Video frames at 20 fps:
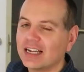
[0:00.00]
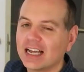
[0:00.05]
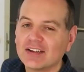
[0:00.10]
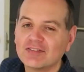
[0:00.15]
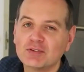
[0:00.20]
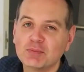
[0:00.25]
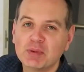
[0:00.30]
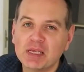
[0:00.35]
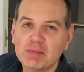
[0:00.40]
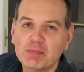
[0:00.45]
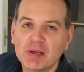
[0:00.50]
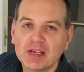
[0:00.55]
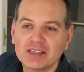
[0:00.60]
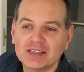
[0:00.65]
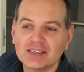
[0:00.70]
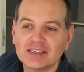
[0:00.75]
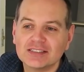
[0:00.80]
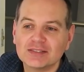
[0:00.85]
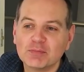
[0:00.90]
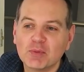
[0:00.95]
I have to beep
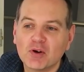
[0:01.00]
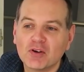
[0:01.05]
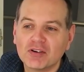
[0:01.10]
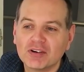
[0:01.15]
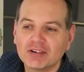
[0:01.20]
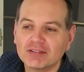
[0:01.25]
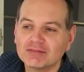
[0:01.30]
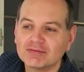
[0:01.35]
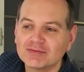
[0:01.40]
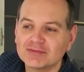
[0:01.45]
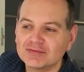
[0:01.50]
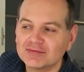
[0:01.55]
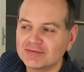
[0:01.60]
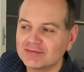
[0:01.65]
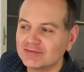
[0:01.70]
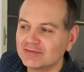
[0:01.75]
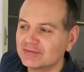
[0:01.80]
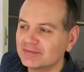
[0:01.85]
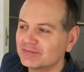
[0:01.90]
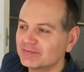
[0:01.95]
it and it's more,
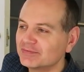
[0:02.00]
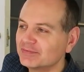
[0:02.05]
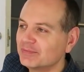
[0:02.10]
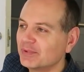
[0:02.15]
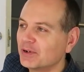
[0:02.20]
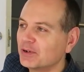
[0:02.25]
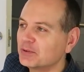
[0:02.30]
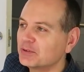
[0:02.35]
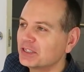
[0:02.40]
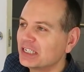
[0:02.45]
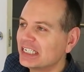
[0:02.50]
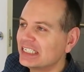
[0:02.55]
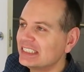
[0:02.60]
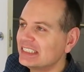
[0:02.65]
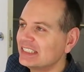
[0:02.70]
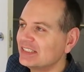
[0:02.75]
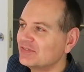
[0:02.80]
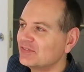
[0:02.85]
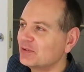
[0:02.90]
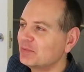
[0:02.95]
more
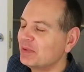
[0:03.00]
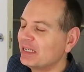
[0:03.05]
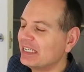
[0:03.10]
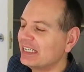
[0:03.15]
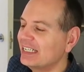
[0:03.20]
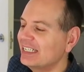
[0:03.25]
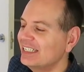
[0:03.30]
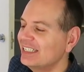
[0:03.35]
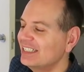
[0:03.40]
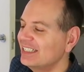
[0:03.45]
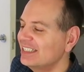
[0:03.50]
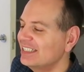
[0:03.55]
editing for me.